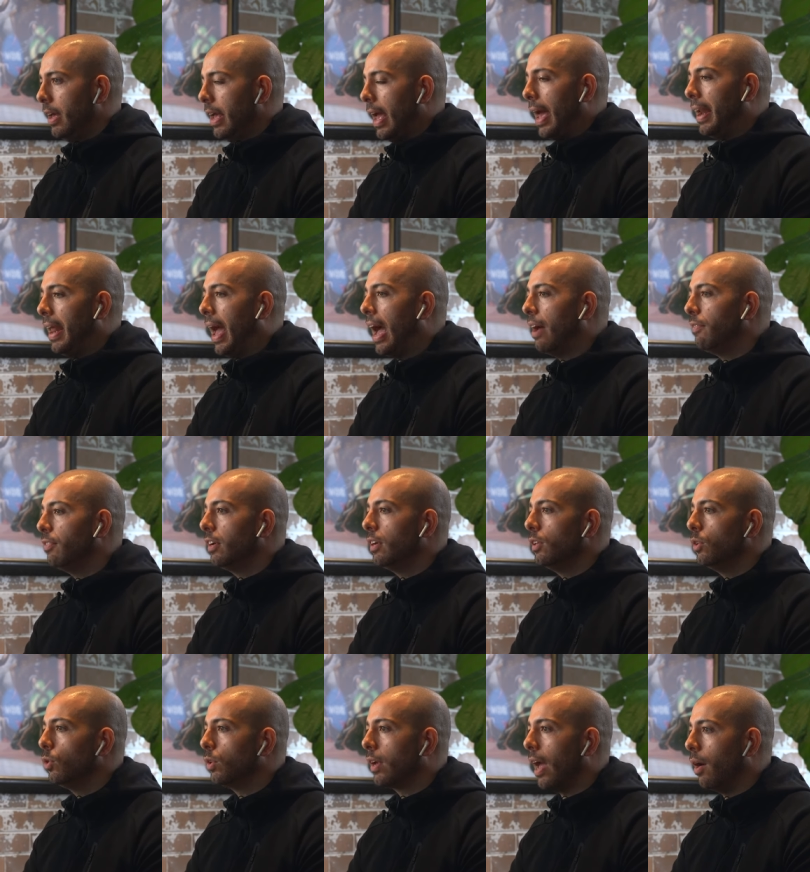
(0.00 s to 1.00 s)
and having a
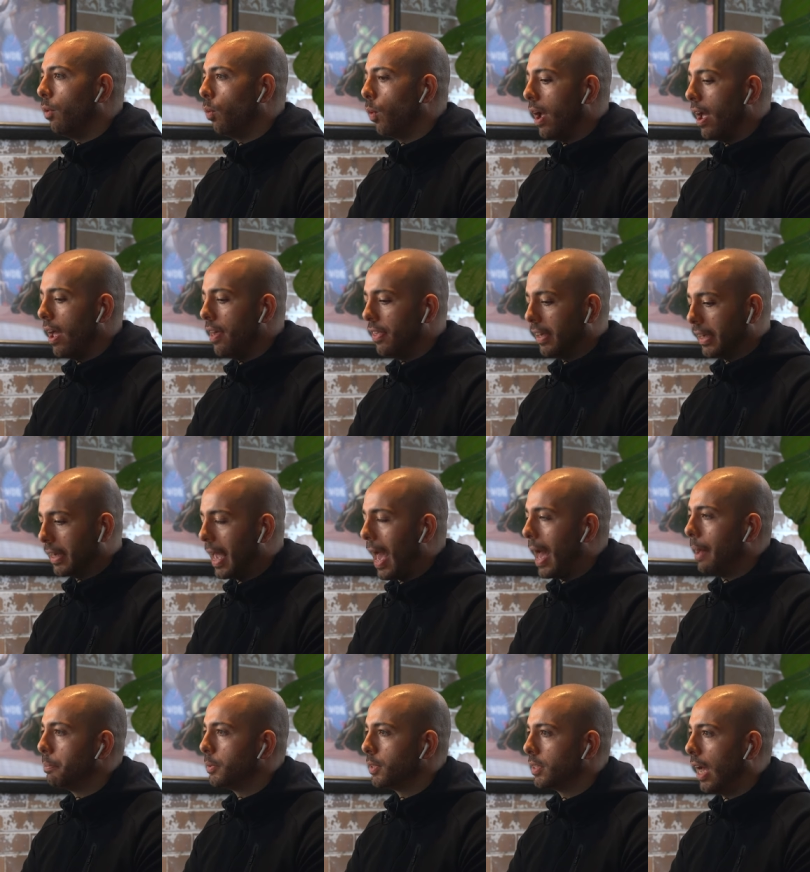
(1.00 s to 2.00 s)
look at where the
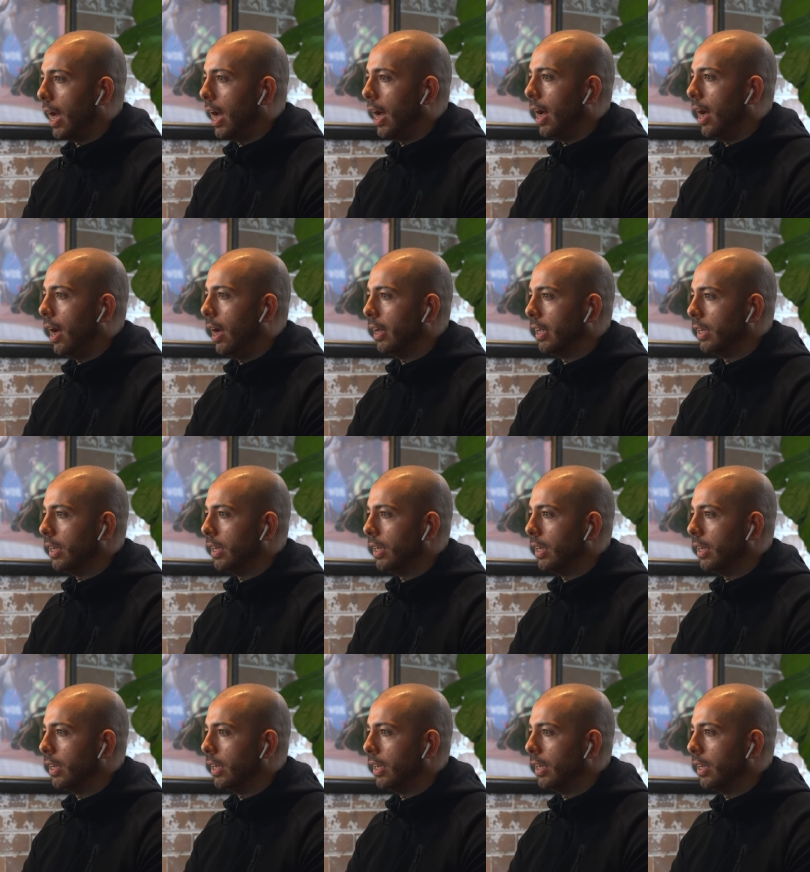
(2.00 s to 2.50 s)
gaps are